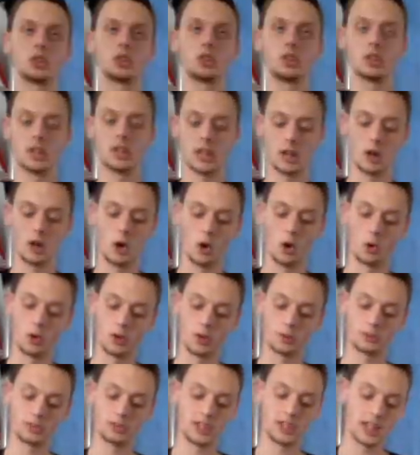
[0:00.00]
get a hold
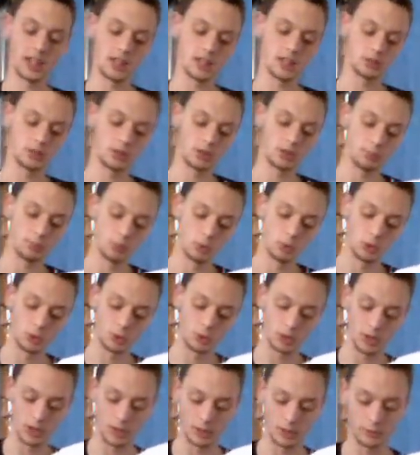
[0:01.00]
of, to get into the mood
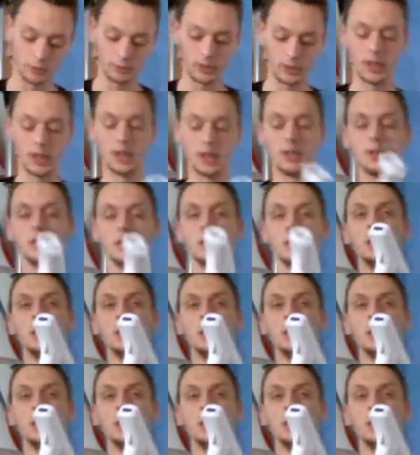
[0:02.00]
of a